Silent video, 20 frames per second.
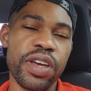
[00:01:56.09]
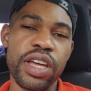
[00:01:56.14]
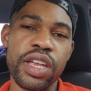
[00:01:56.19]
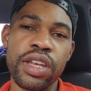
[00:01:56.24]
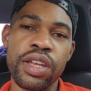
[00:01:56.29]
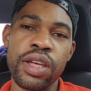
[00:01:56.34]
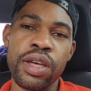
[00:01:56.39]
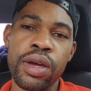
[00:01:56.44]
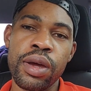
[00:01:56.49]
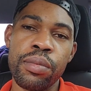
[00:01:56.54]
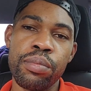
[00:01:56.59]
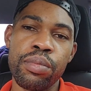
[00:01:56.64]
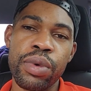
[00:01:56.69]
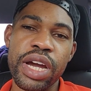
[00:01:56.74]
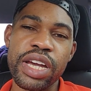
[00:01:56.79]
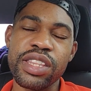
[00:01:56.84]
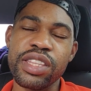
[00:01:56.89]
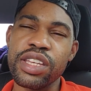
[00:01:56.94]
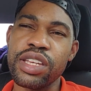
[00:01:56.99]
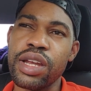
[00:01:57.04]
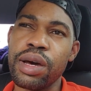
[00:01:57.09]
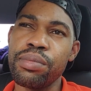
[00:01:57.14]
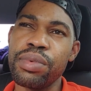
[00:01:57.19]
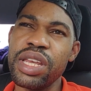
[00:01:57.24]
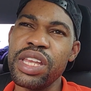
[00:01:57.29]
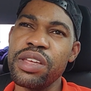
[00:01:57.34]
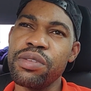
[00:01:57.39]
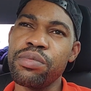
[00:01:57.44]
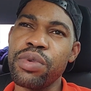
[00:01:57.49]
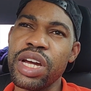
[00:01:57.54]
And Brighton,
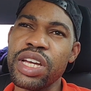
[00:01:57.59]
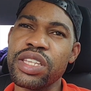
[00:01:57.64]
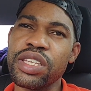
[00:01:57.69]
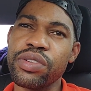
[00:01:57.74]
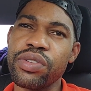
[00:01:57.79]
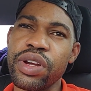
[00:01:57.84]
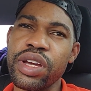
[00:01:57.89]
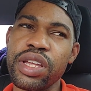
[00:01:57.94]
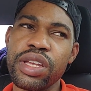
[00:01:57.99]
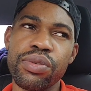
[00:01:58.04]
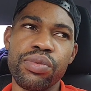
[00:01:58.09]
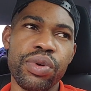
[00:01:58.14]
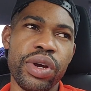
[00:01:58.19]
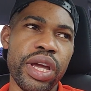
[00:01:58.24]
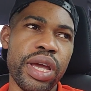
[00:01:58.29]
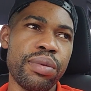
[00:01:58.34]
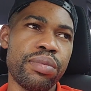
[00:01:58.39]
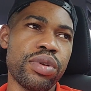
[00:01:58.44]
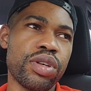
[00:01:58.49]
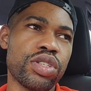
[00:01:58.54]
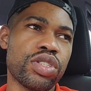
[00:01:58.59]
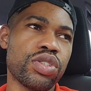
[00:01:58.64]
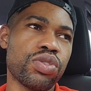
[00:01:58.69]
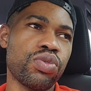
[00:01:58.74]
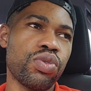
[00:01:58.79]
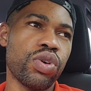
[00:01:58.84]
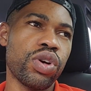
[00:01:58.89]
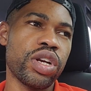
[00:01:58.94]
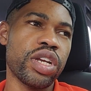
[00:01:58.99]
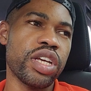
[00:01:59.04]
right, were able to
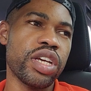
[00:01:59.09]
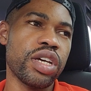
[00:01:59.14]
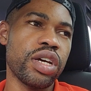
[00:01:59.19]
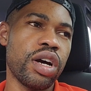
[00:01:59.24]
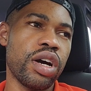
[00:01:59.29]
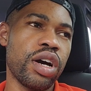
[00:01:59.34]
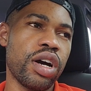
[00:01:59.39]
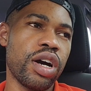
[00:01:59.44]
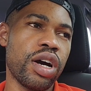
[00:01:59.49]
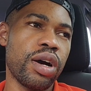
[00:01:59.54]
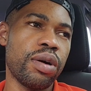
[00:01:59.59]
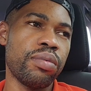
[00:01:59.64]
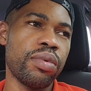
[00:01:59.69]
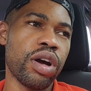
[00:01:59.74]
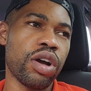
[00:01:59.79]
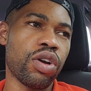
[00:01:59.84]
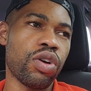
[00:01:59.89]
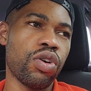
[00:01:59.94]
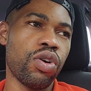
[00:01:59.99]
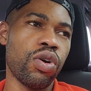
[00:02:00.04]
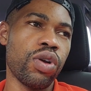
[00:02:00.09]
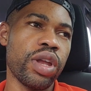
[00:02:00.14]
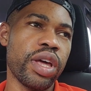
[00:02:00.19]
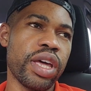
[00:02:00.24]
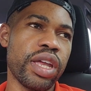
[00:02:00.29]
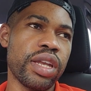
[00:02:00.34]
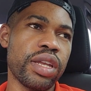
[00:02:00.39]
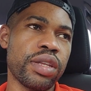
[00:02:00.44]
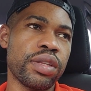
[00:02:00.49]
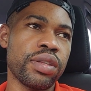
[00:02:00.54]
score the a goal
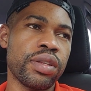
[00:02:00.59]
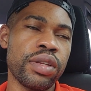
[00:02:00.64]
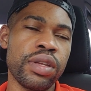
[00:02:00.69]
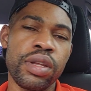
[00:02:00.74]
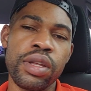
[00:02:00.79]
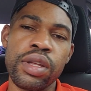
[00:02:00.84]
and,